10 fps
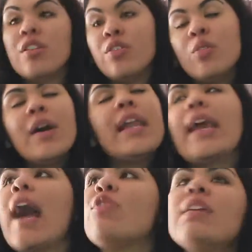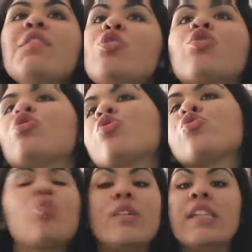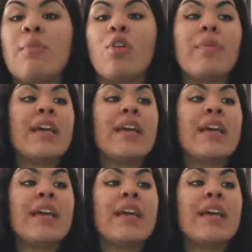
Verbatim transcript: you know what, like, I don't even go to those stores anymore,